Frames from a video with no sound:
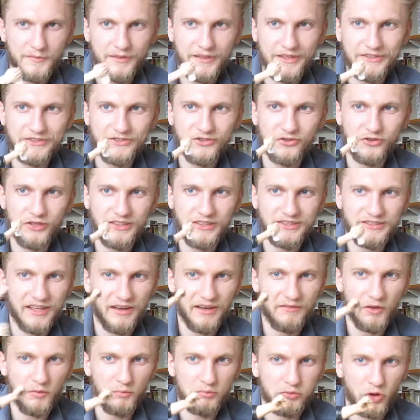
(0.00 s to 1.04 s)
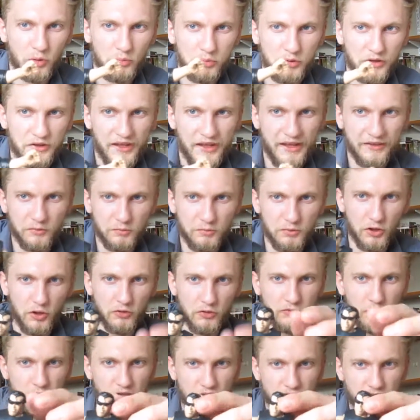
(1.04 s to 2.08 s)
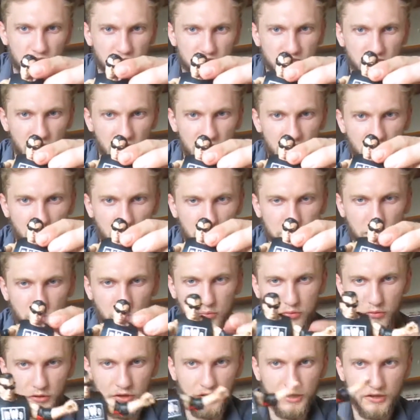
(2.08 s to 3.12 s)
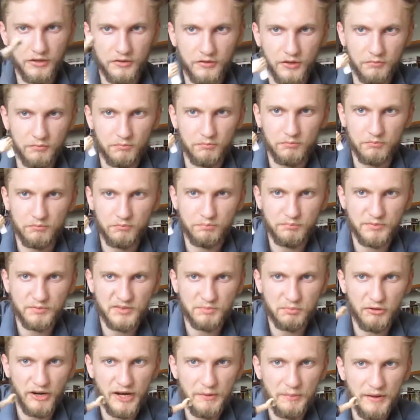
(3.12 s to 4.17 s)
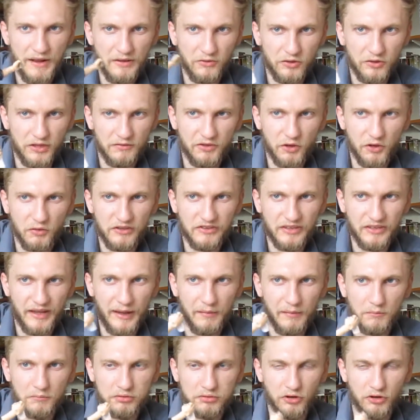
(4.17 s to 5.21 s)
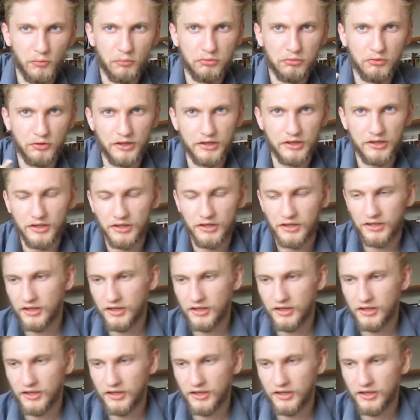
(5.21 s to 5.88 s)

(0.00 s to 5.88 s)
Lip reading: His sunglasses aren't even on properly. The NWO t-shirt's not even on properly. The spray paint doesn't even go in his hand properly.